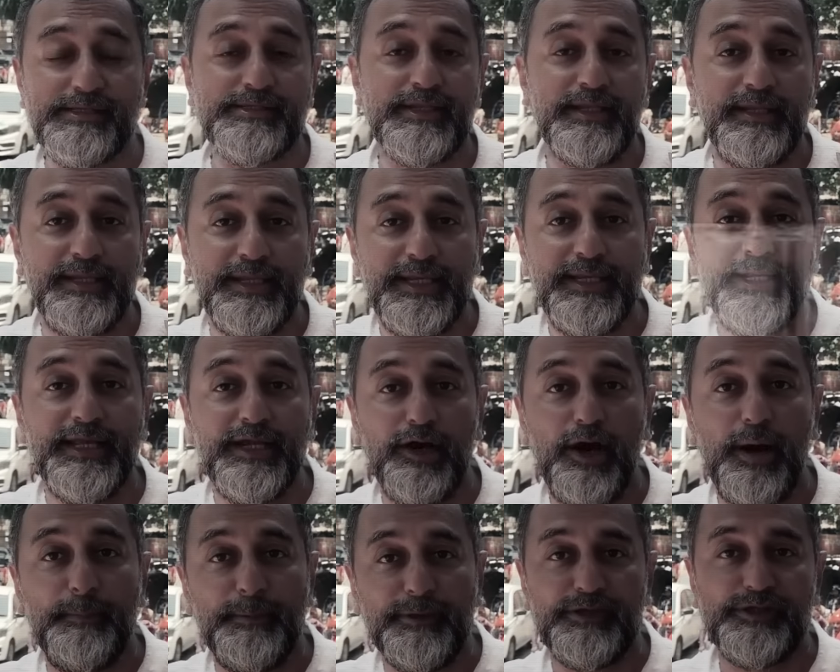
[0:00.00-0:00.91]
as the leading
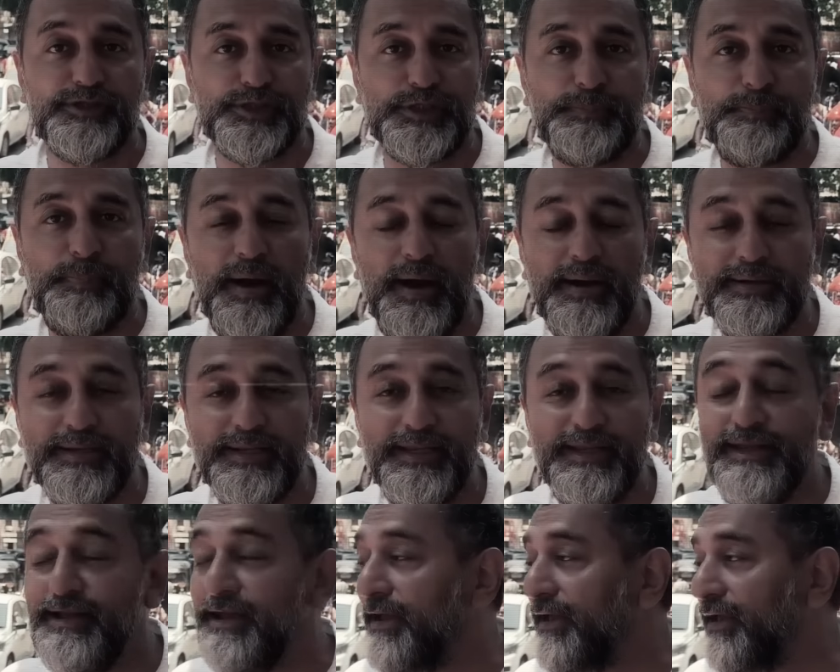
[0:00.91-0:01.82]
opposition
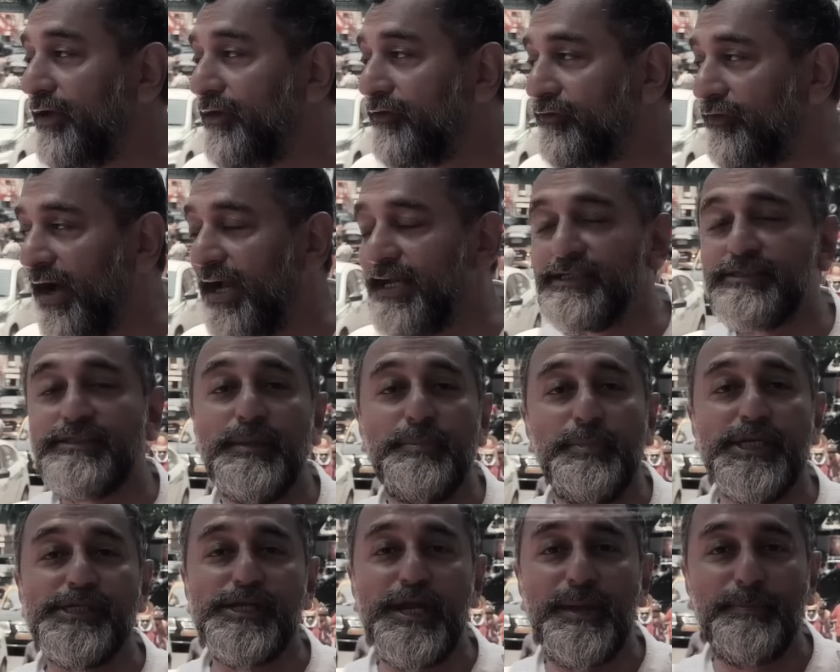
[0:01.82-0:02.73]
party, fights the
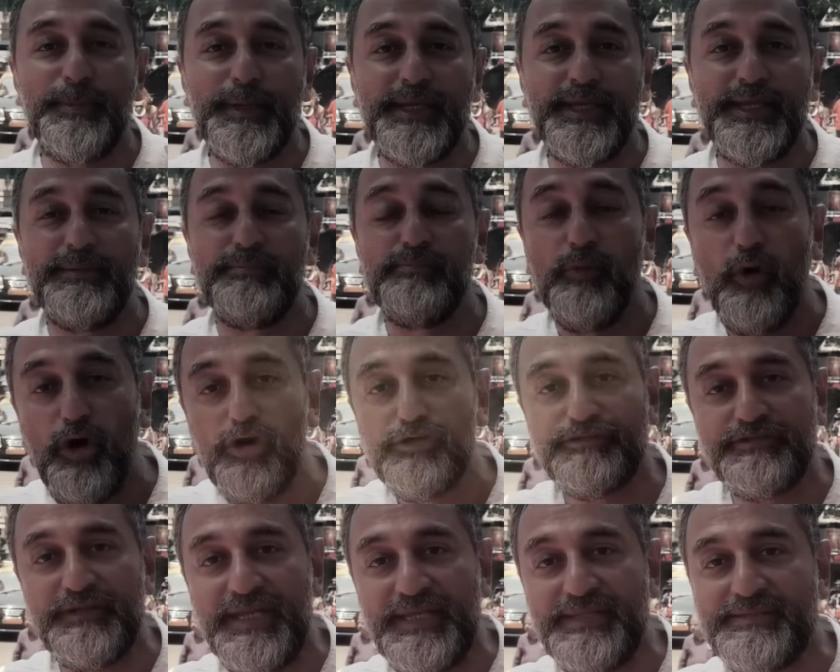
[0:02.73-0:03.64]
BJP in more
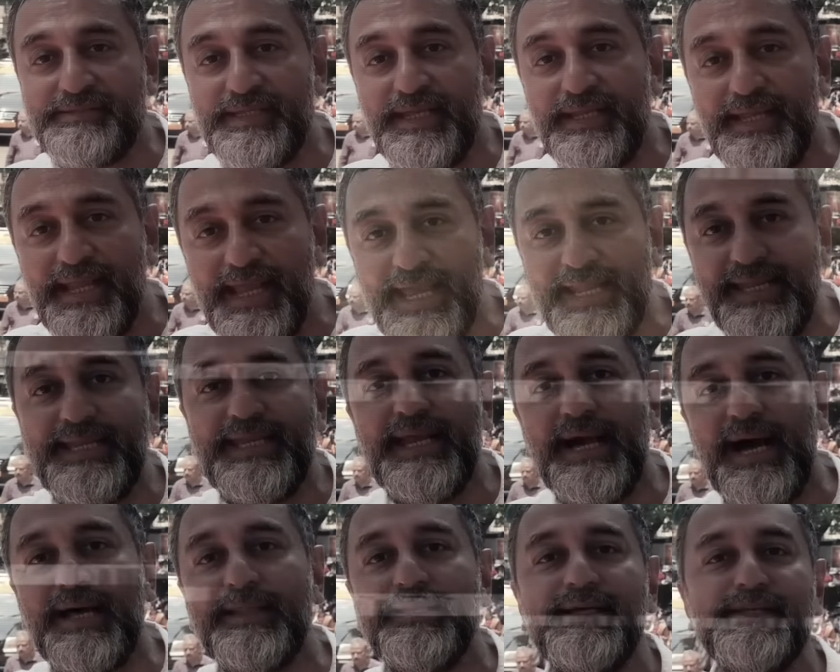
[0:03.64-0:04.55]
seats than any
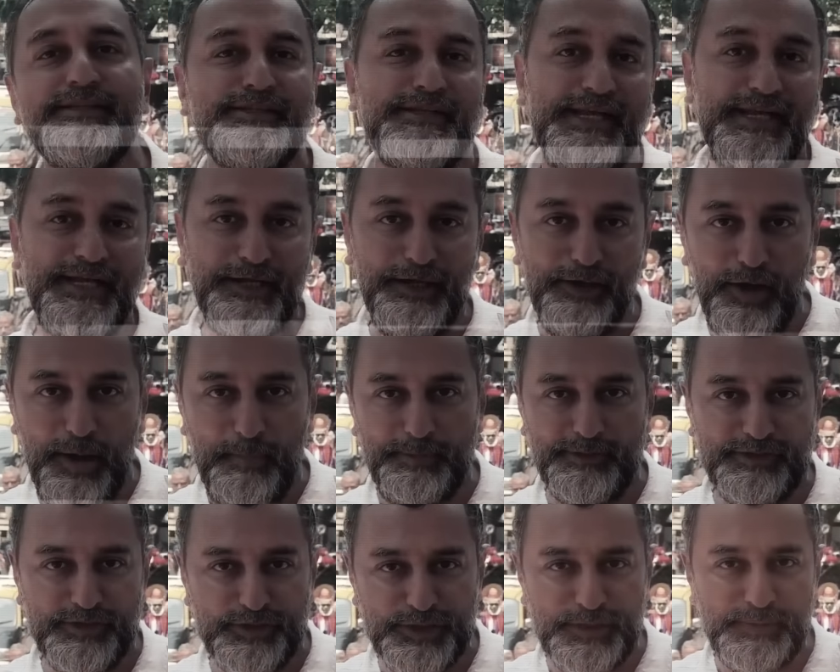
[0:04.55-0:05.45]
other single
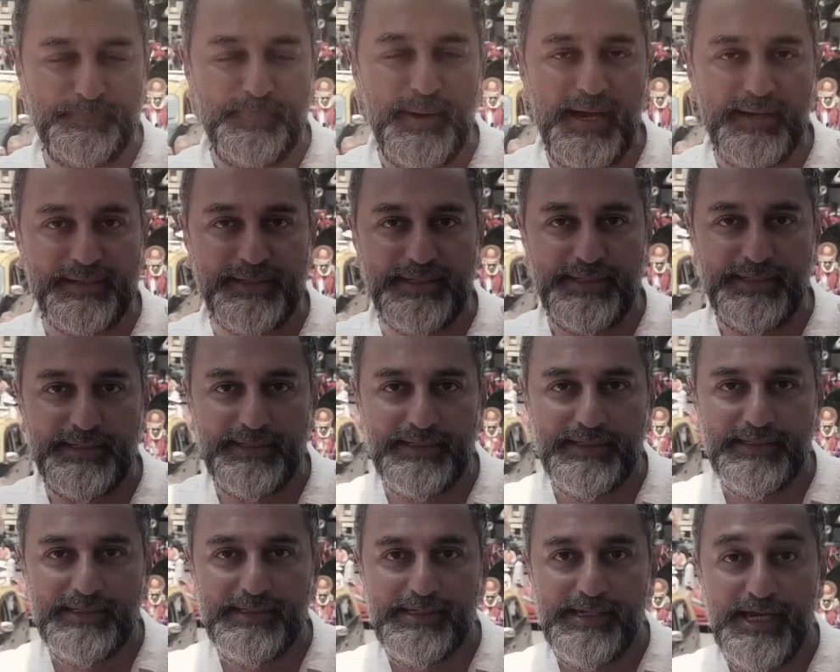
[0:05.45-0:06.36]
opposition party,
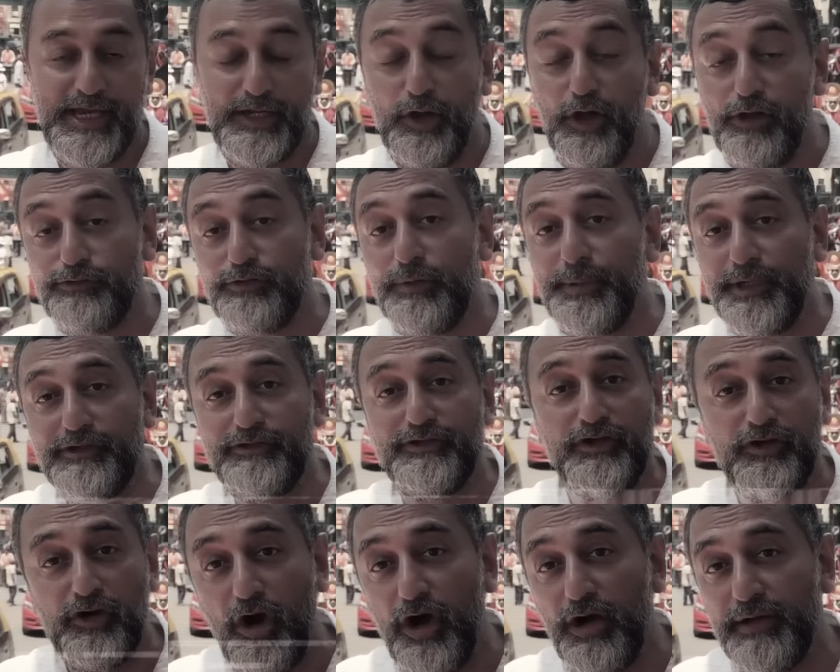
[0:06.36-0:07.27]
and also because
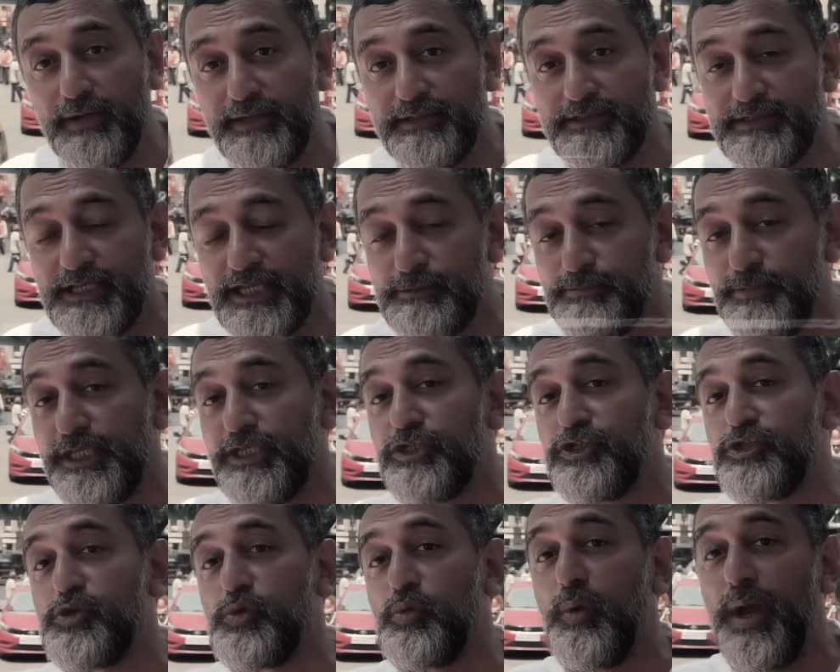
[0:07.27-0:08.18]
the Congress has been
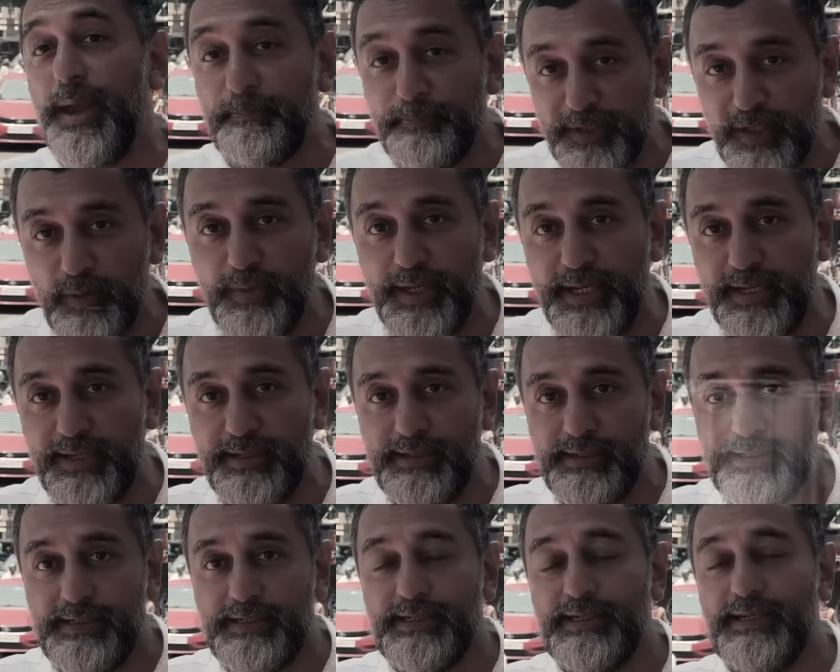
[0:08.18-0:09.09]
swept away
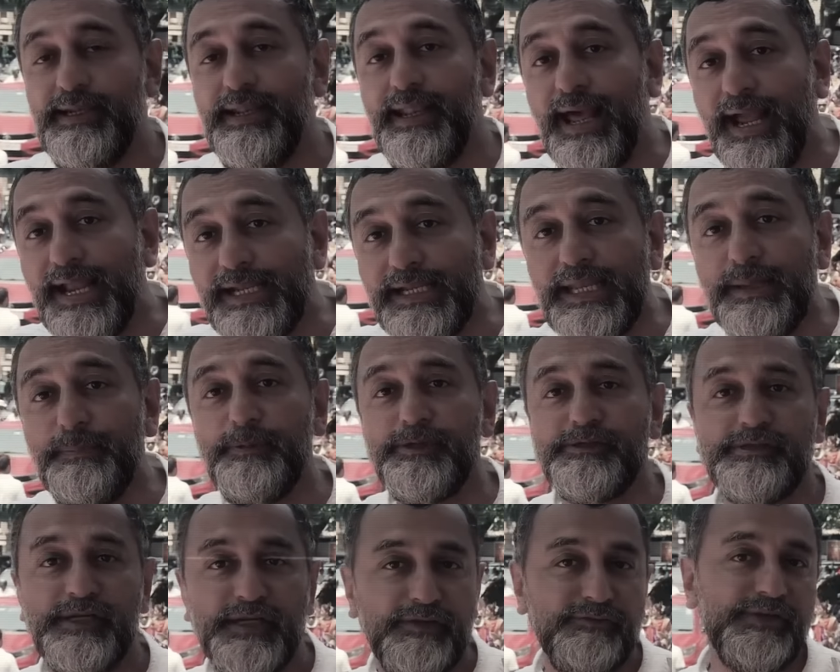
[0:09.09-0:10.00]

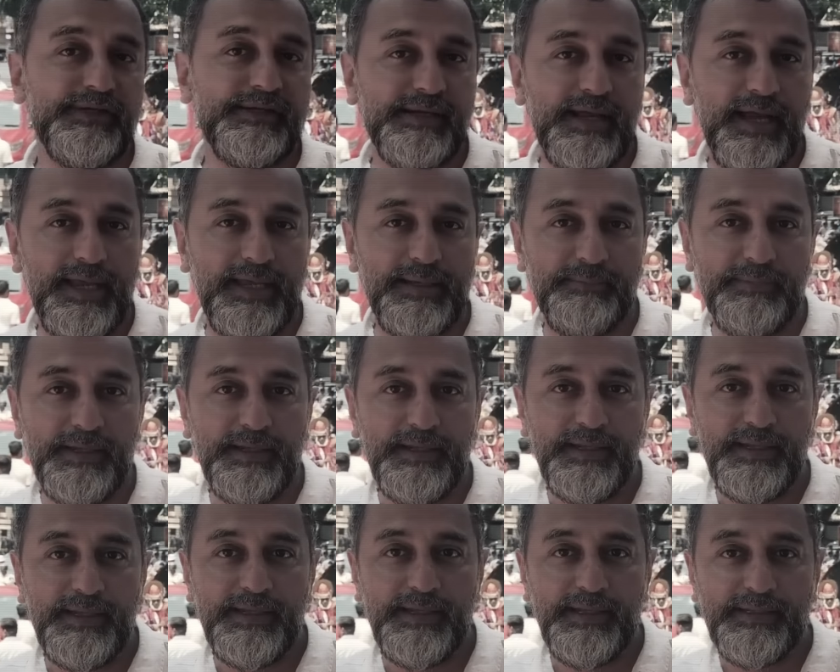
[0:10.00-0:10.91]
90% of the time,
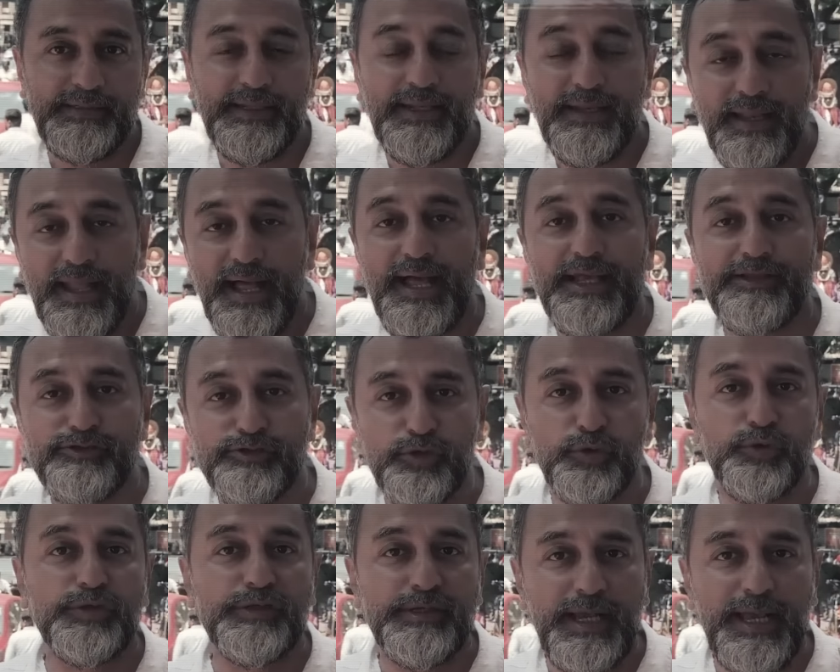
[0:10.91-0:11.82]
the last
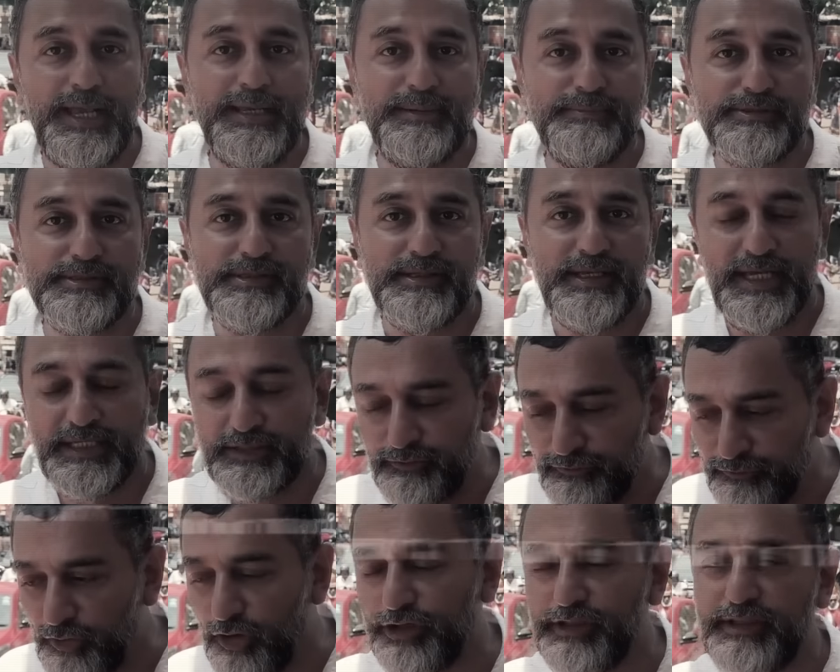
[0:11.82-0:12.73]
two times it's
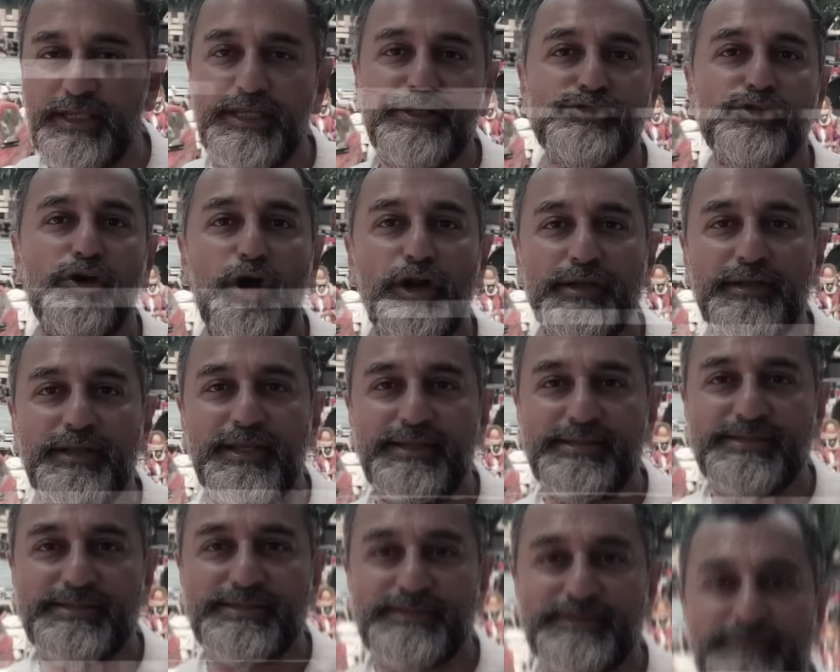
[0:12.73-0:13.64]
fought these
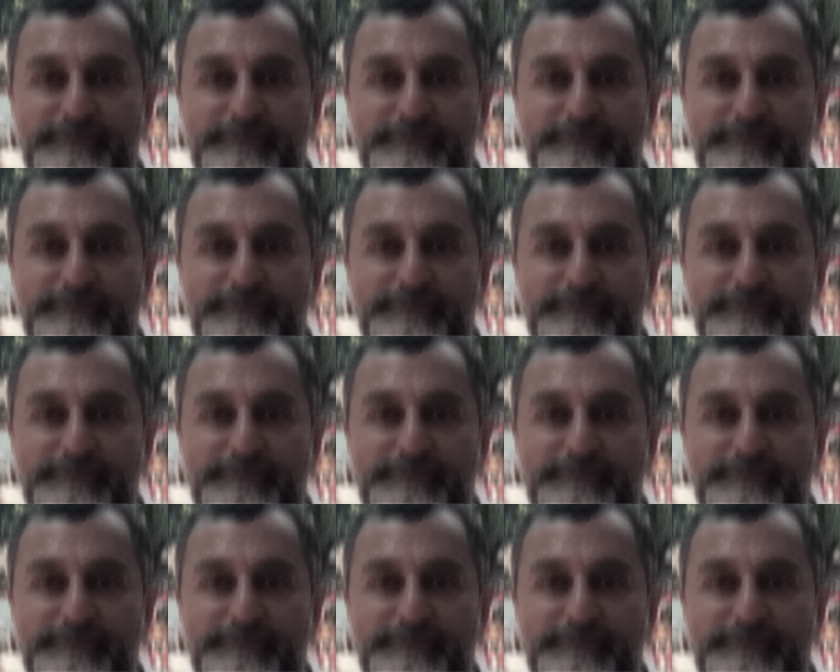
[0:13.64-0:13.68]
contests.